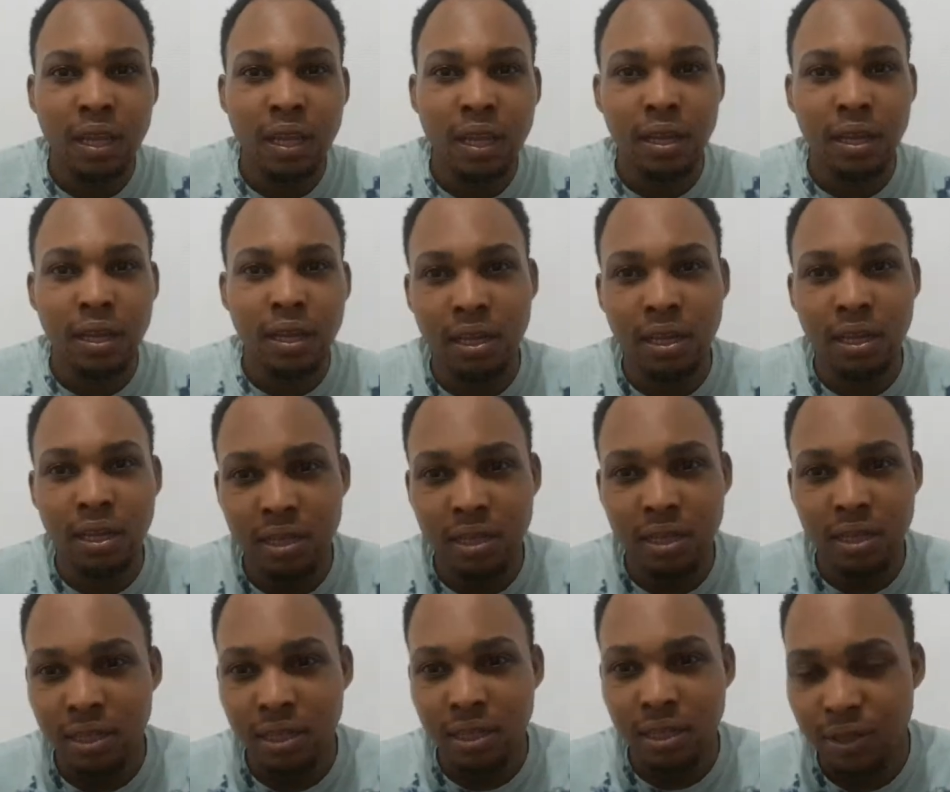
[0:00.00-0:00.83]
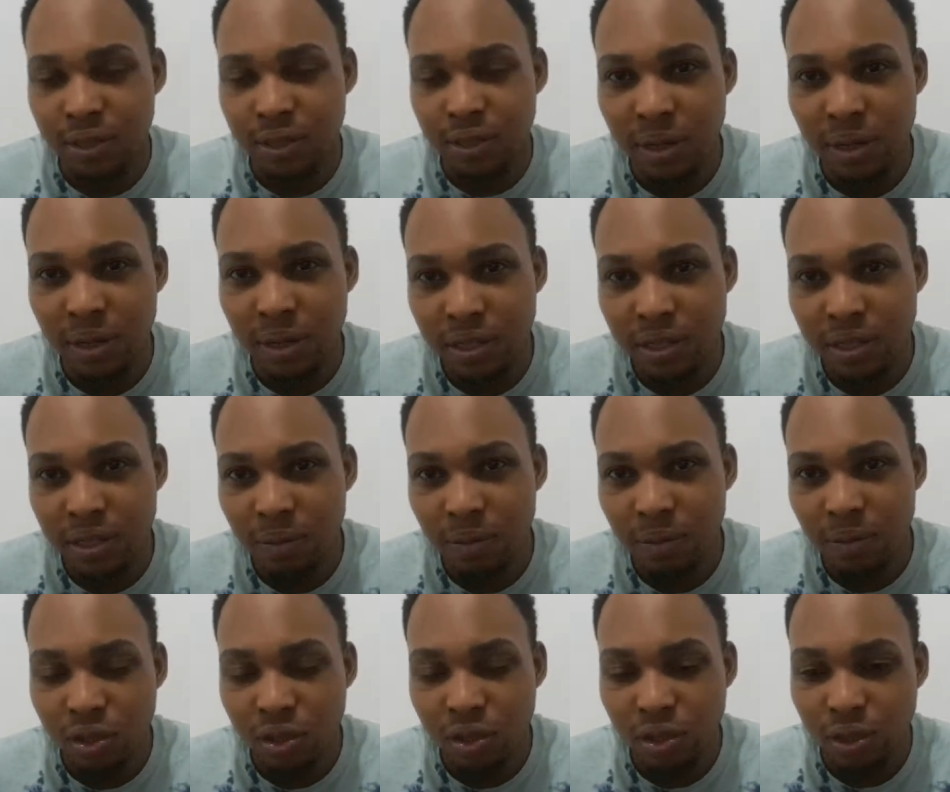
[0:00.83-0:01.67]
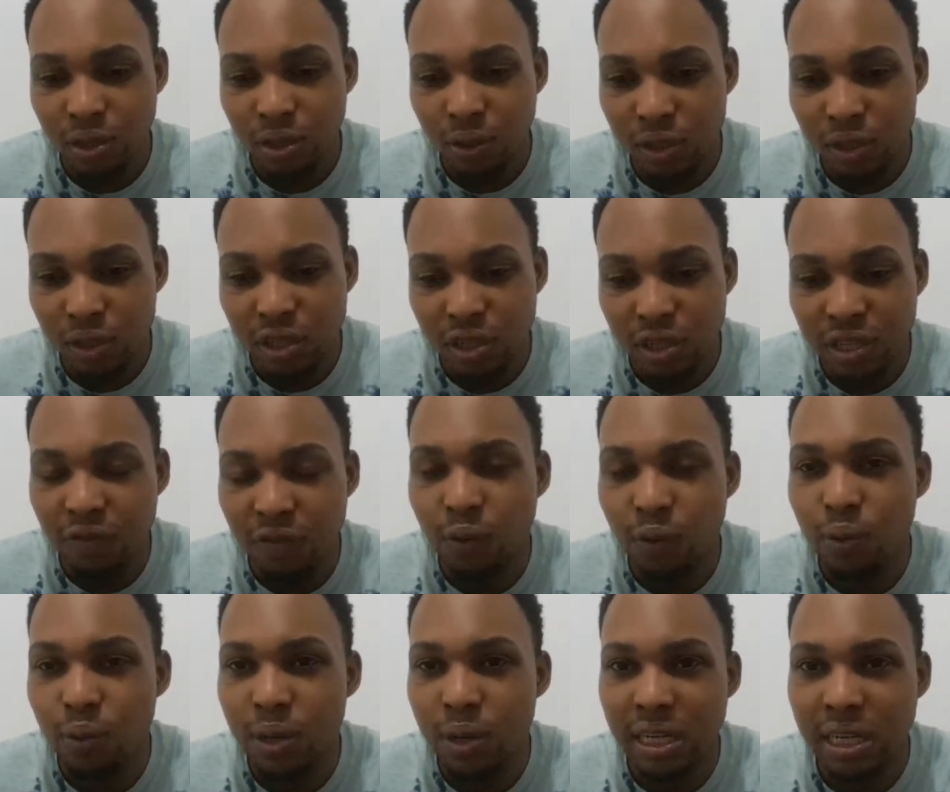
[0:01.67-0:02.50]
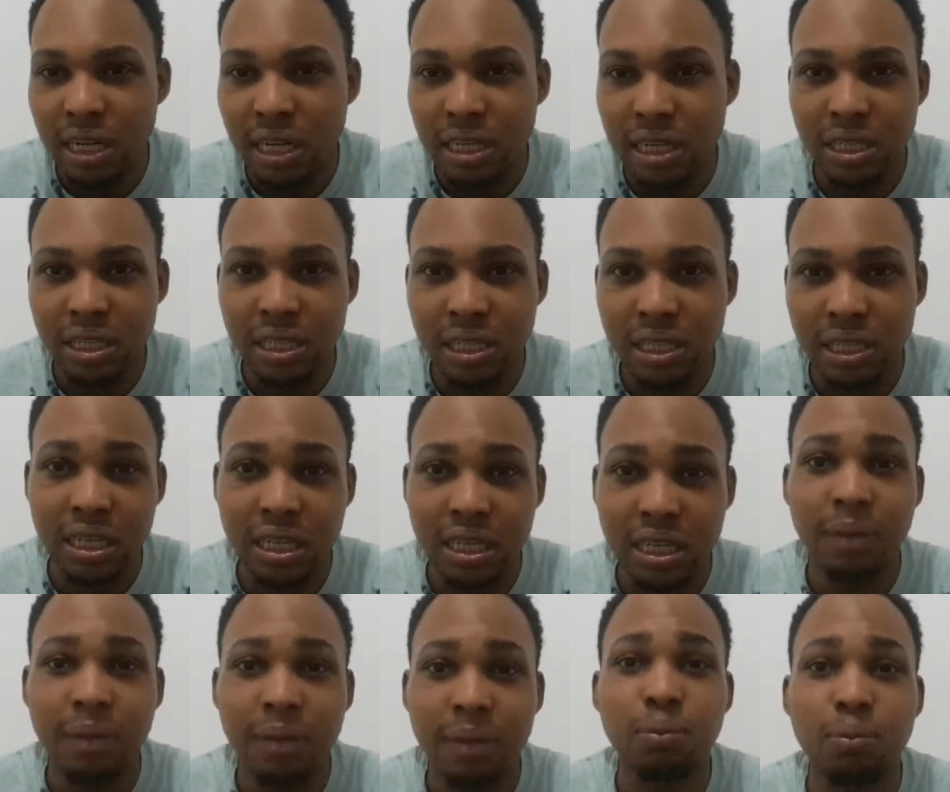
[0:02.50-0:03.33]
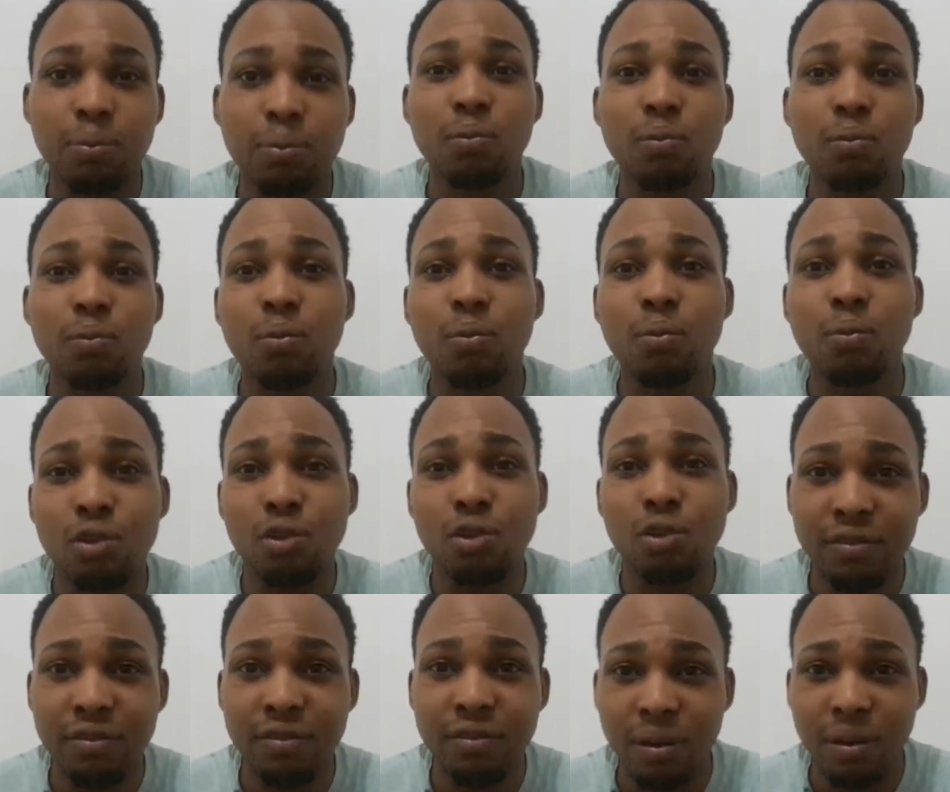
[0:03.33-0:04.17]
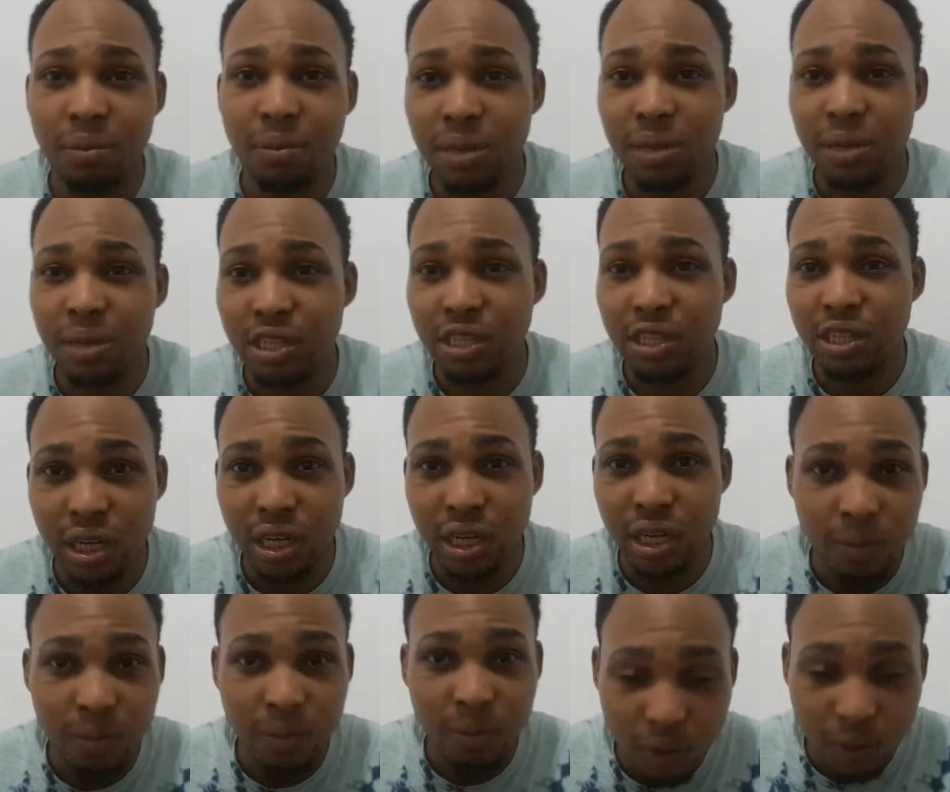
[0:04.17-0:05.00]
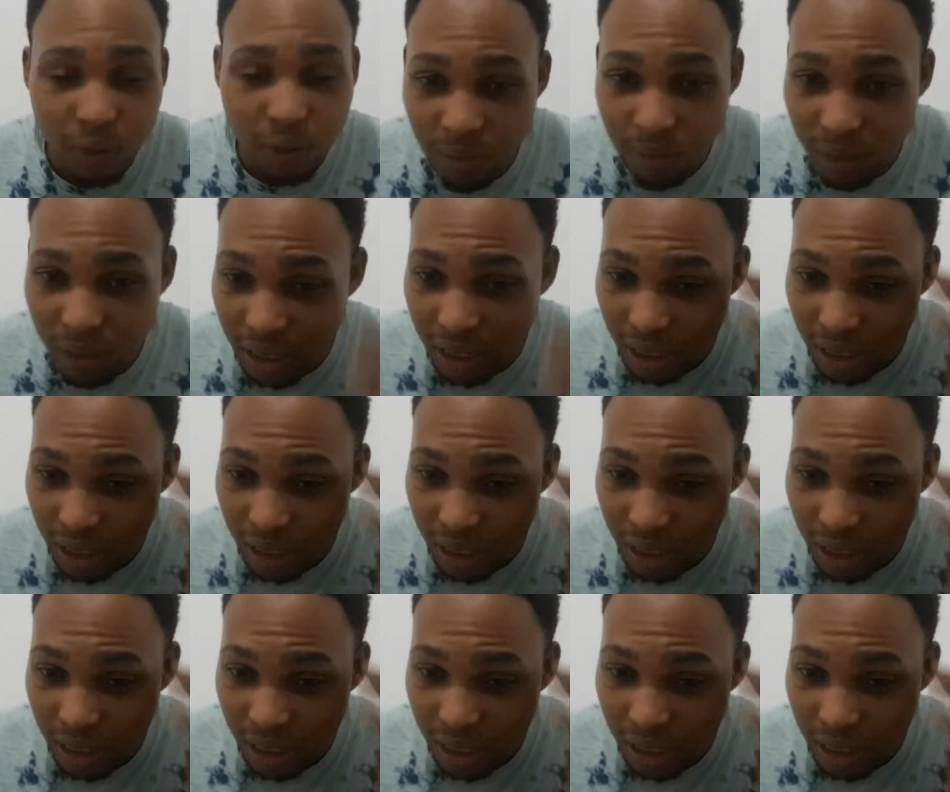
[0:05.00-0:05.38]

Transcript: Okay, you see what I say, but we just have to wait and see until they put more information in the public.